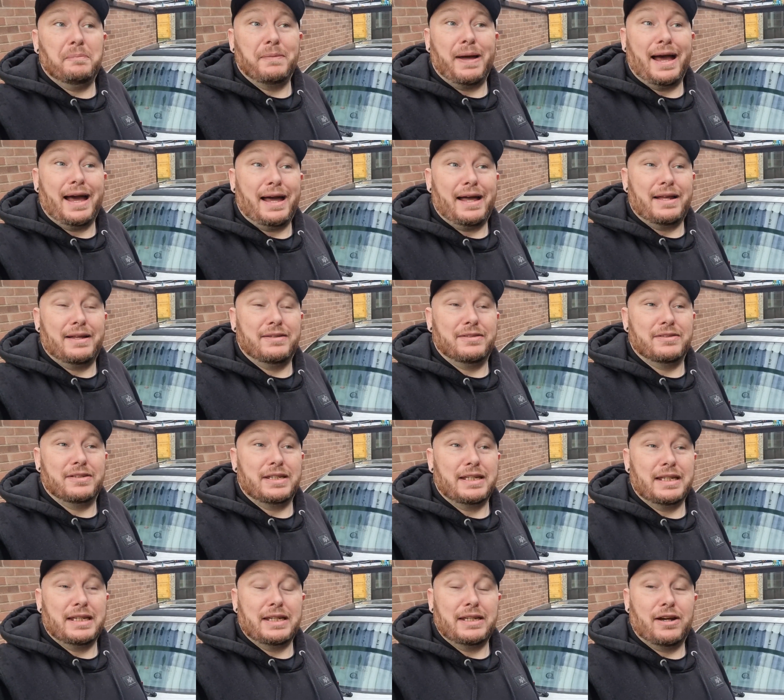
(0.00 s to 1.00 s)
and
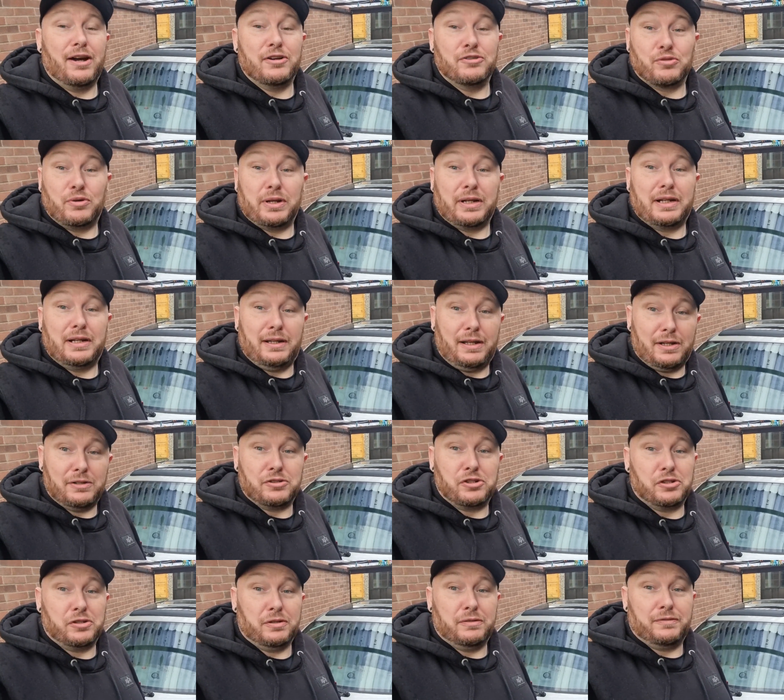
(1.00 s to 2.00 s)
the hydraulic
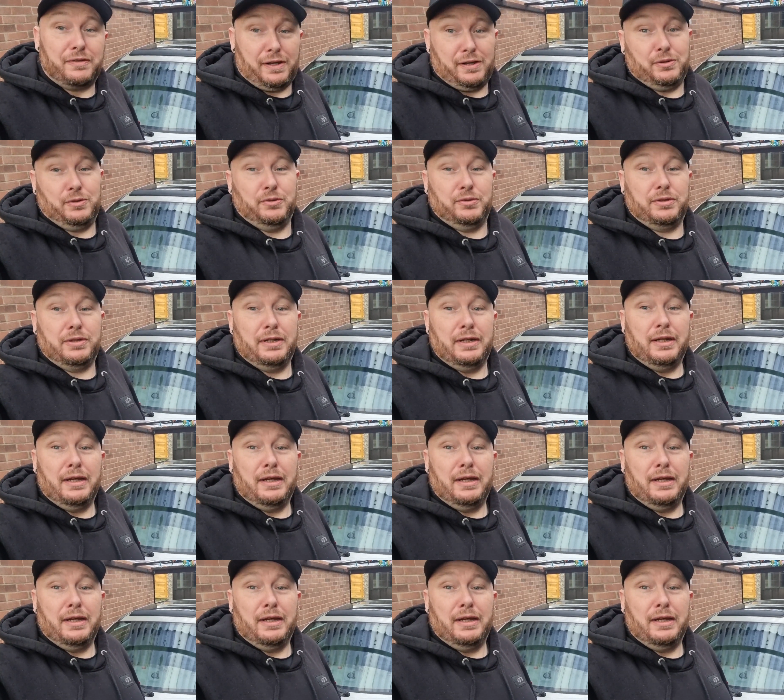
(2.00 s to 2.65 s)
clutch failed